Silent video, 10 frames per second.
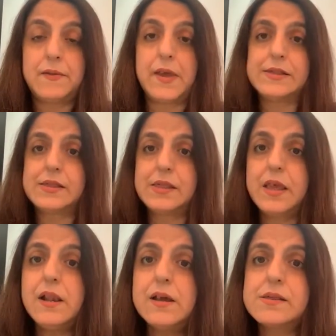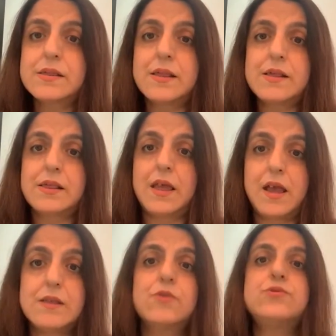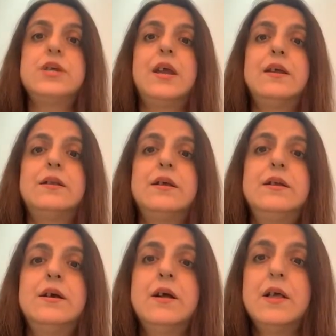and seriousness associated